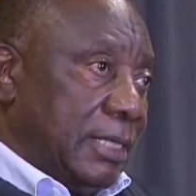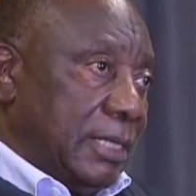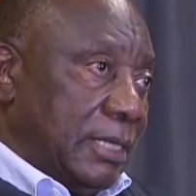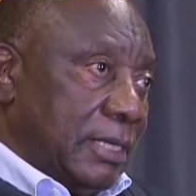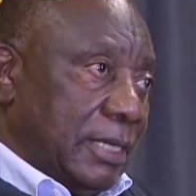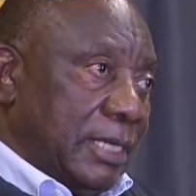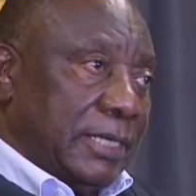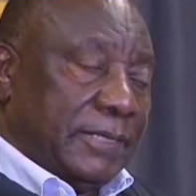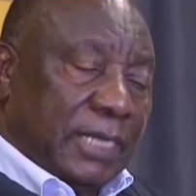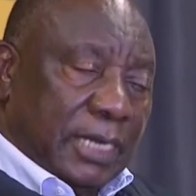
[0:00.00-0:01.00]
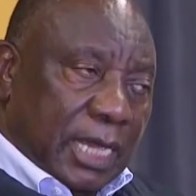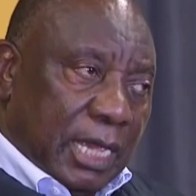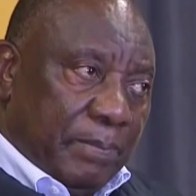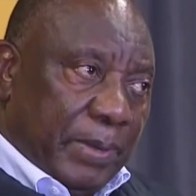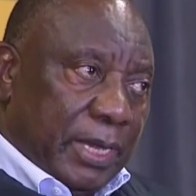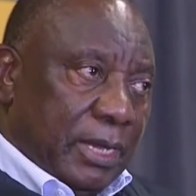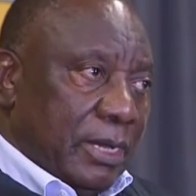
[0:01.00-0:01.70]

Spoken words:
and it is in